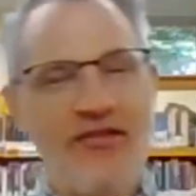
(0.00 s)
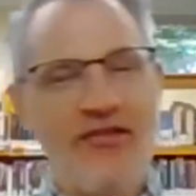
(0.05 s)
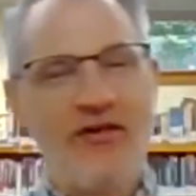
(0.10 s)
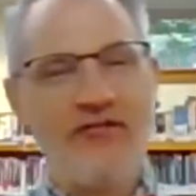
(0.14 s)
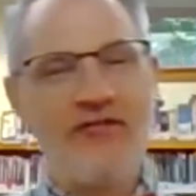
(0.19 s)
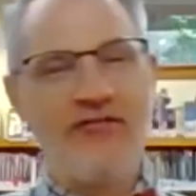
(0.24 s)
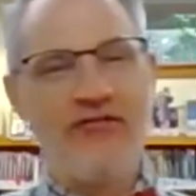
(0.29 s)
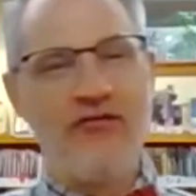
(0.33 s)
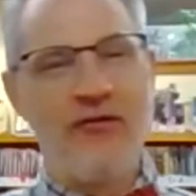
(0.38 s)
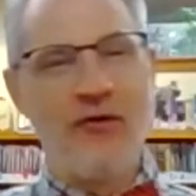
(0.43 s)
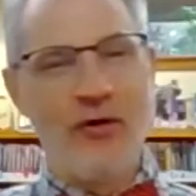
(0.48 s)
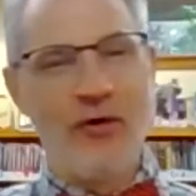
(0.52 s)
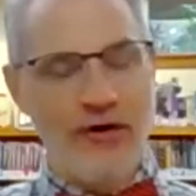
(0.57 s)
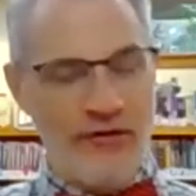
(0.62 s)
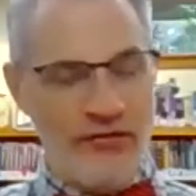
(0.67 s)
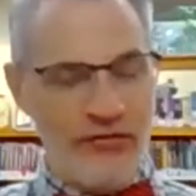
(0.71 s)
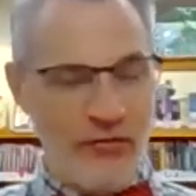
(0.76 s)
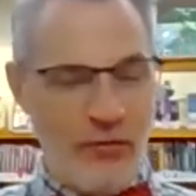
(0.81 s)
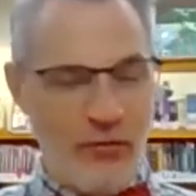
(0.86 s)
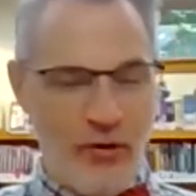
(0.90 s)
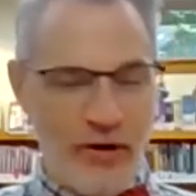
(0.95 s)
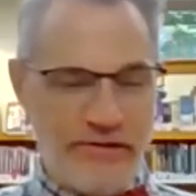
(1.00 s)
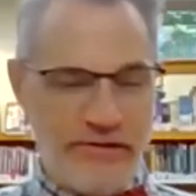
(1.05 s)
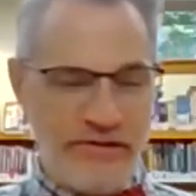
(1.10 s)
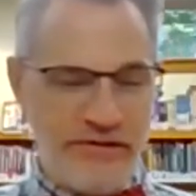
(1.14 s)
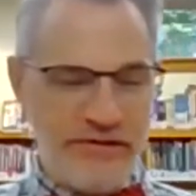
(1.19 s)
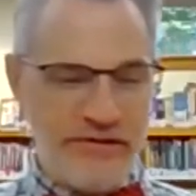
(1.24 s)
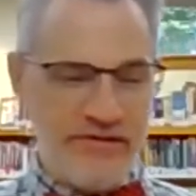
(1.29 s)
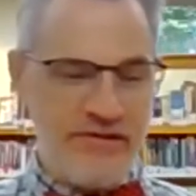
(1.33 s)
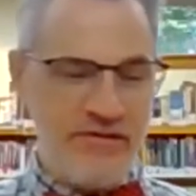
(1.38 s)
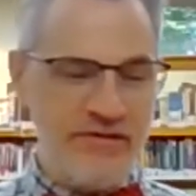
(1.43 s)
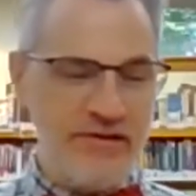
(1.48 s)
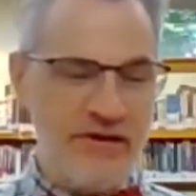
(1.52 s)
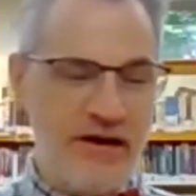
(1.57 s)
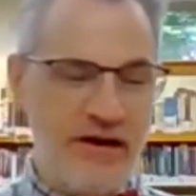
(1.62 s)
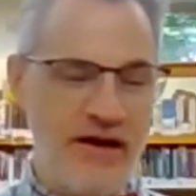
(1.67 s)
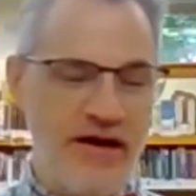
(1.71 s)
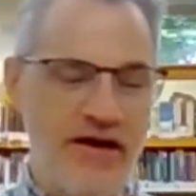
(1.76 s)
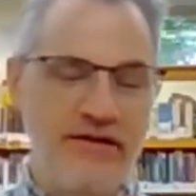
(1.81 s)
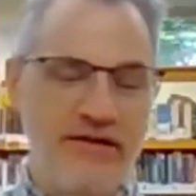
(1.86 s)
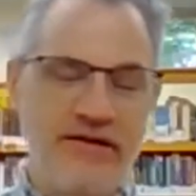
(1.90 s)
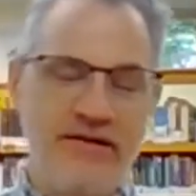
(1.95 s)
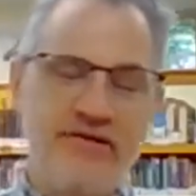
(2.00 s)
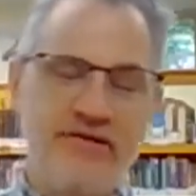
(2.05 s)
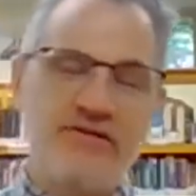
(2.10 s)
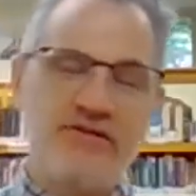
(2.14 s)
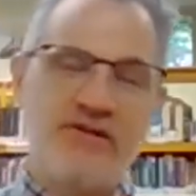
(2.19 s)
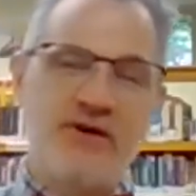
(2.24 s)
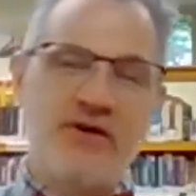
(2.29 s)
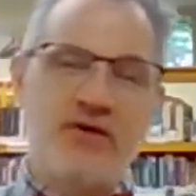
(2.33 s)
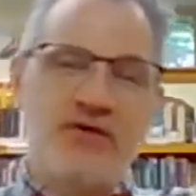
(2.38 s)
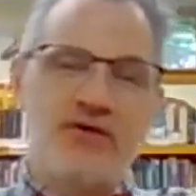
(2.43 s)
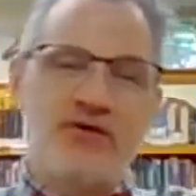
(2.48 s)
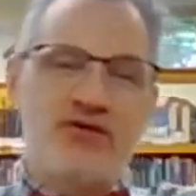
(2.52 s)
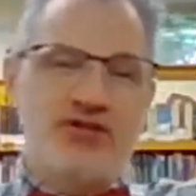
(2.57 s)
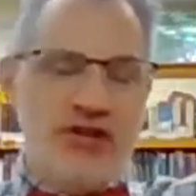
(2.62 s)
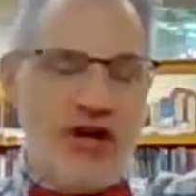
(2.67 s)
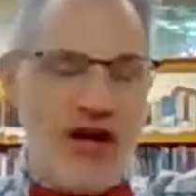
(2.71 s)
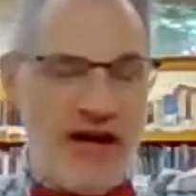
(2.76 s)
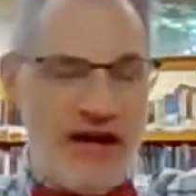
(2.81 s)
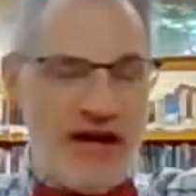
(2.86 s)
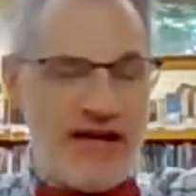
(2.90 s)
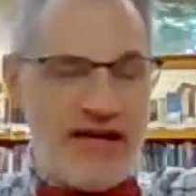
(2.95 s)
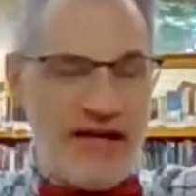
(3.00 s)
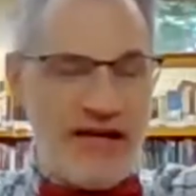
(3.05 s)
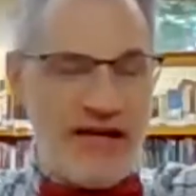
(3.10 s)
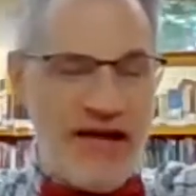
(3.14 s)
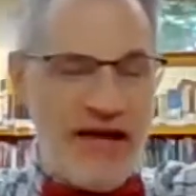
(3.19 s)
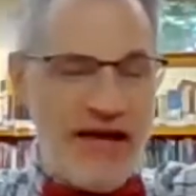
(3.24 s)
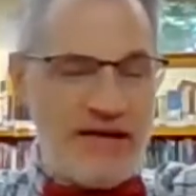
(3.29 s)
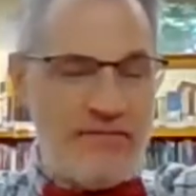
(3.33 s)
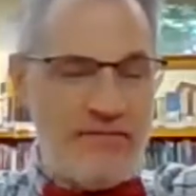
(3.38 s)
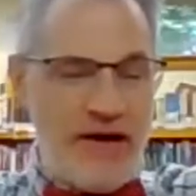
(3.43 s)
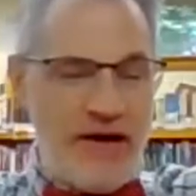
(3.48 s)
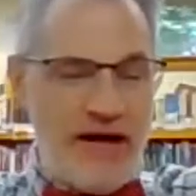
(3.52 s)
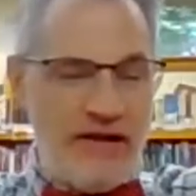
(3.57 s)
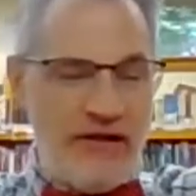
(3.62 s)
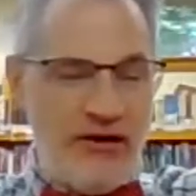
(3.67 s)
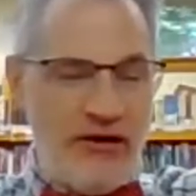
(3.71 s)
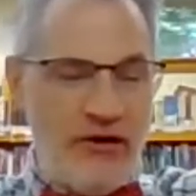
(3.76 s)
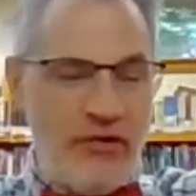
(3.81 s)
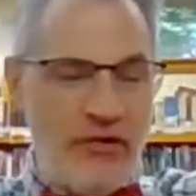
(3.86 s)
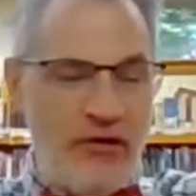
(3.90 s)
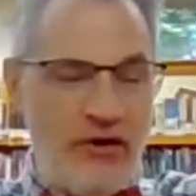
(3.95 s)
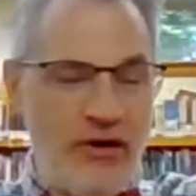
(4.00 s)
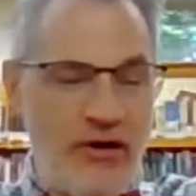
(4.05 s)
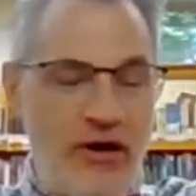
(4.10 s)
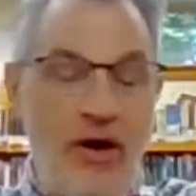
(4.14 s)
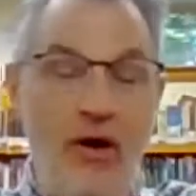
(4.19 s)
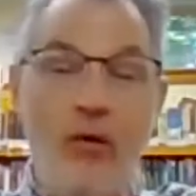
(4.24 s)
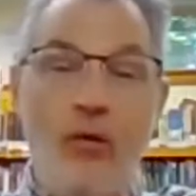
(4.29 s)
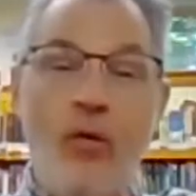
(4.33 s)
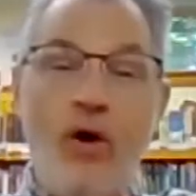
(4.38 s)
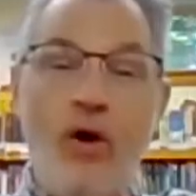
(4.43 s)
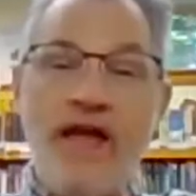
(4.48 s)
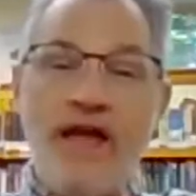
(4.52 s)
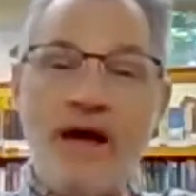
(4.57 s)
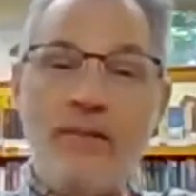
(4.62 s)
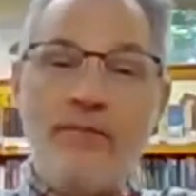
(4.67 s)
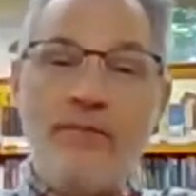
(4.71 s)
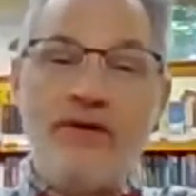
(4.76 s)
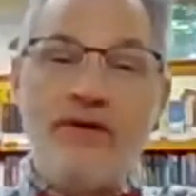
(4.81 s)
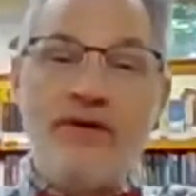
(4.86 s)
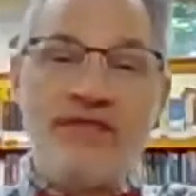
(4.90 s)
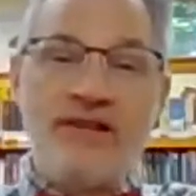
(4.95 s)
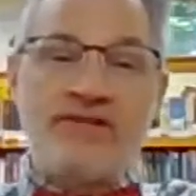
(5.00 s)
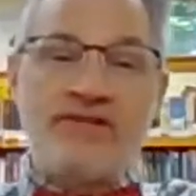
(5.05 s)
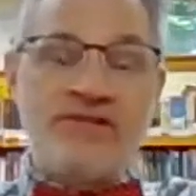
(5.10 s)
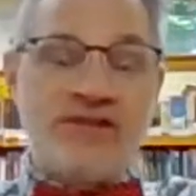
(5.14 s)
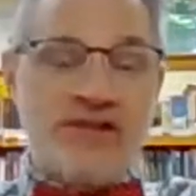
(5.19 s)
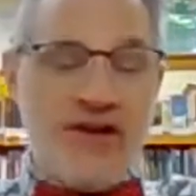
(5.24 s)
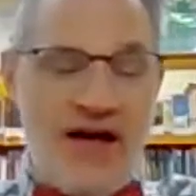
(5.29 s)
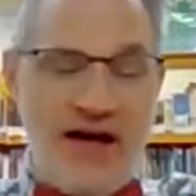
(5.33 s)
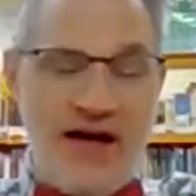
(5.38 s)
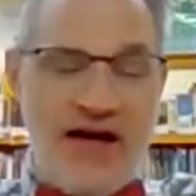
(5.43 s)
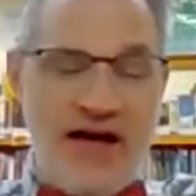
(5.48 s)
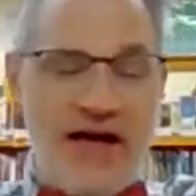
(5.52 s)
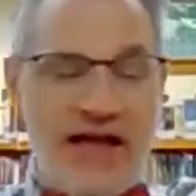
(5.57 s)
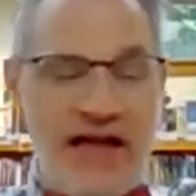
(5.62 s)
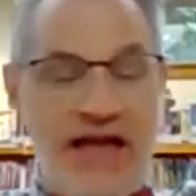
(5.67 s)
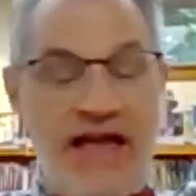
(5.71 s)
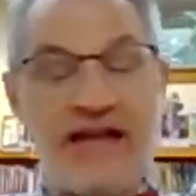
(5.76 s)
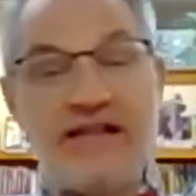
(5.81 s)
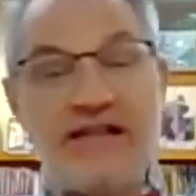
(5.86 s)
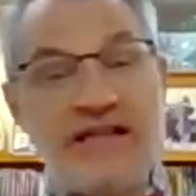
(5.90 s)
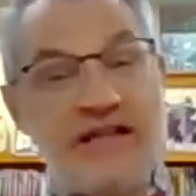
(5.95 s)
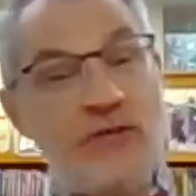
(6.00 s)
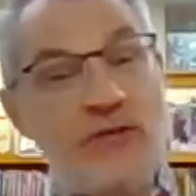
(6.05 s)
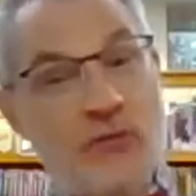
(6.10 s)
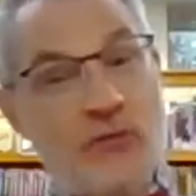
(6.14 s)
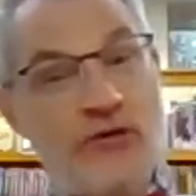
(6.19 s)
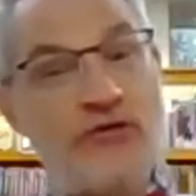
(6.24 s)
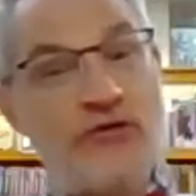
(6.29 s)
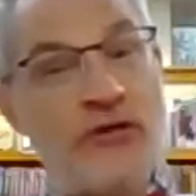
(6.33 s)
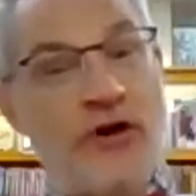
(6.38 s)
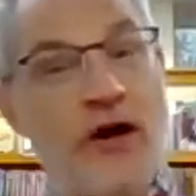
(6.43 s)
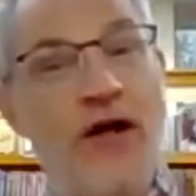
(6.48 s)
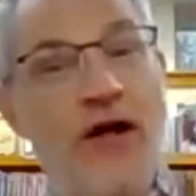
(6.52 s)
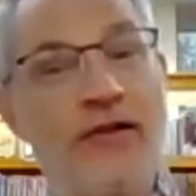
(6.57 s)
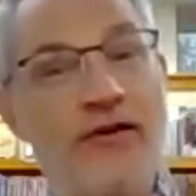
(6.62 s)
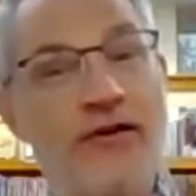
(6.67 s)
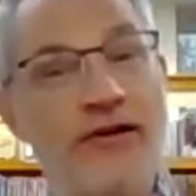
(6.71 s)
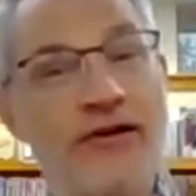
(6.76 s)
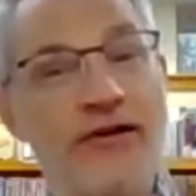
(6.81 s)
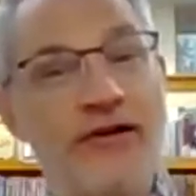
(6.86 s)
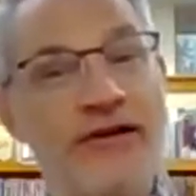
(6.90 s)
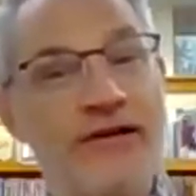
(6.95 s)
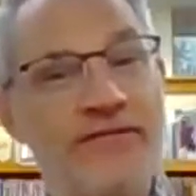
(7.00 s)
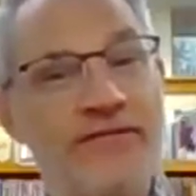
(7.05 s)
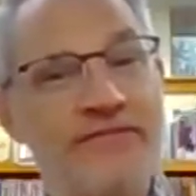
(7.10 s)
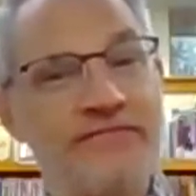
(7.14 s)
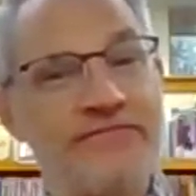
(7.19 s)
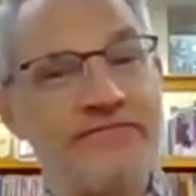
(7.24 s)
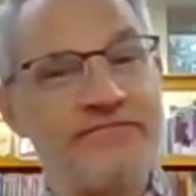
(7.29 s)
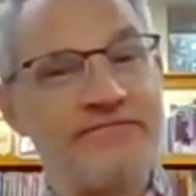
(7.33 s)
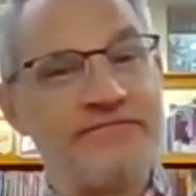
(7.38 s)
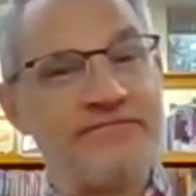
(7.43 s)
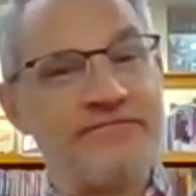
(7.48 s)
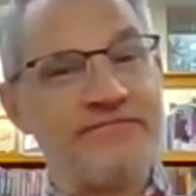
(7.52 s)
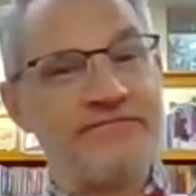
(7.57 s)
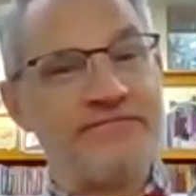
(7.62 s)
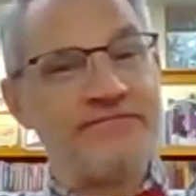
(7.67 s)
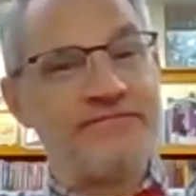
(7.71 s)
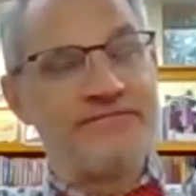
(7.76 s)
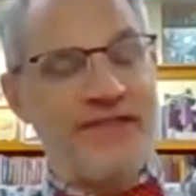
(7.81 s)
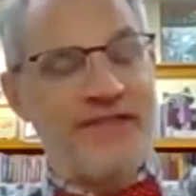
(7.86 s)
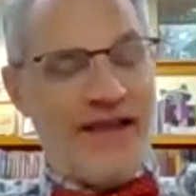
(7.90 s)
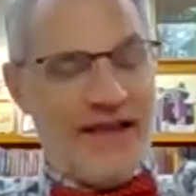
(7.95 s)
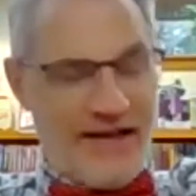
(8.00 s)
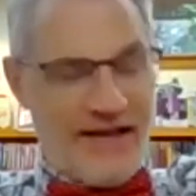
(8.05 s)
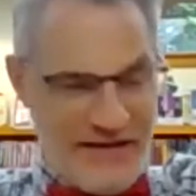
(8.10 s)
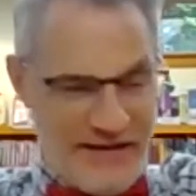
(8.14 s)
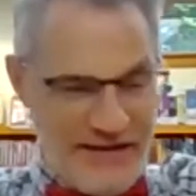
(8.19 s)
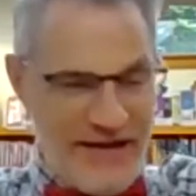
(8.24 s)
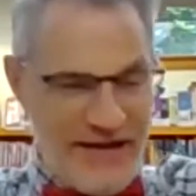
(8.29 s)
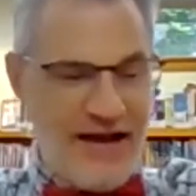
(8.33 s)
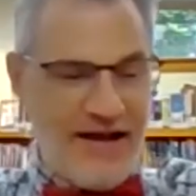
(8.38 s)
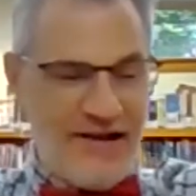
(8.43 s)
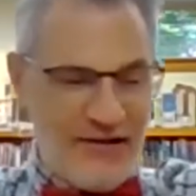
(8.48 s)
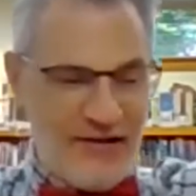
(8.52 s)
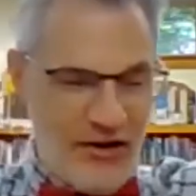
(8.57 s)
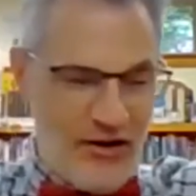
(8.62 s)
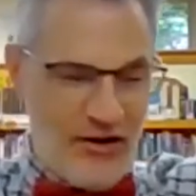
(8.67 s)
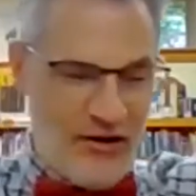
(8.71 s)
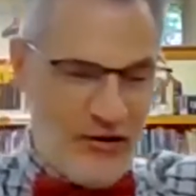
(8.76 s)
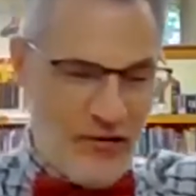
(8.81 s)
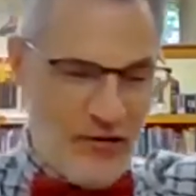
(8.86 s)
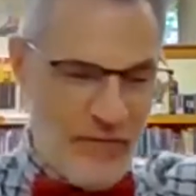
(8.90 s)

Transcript: The fourth was the sun, so shiny and mellow, way up in the sky, and it was colored yellow. yellow.